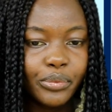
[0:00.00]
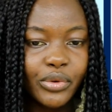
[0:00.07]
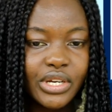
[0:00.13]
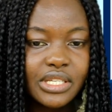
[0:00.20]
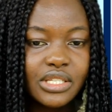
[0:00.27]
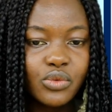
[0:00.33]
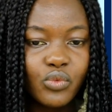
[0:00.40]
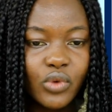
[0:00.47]

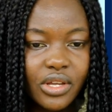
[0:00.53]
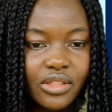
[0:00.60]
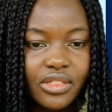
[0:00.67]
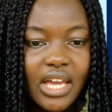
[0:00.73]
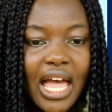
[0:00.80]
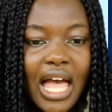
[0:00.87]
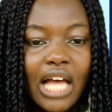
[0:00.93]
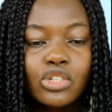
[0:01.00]
priest with
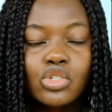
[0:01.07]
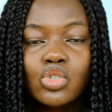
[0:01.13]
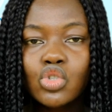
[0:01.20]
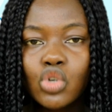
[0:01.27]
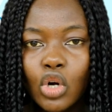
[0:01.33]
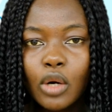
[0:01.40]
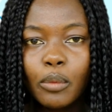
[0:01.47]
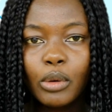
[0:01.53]
a
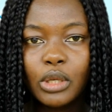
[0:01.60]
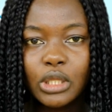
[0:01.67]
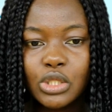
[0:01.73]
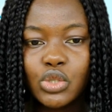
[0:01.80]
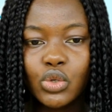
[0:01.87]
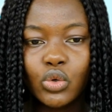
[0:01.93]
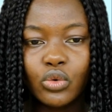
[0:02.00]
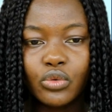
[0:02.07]
strong
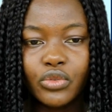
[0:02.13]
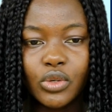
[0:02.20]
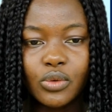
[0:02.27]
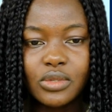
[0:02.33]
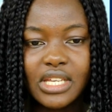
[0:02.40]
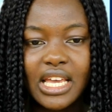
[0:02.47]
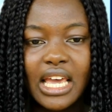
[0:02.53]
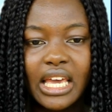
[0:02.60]
political
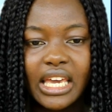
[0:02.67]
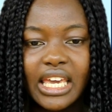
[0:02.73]
views.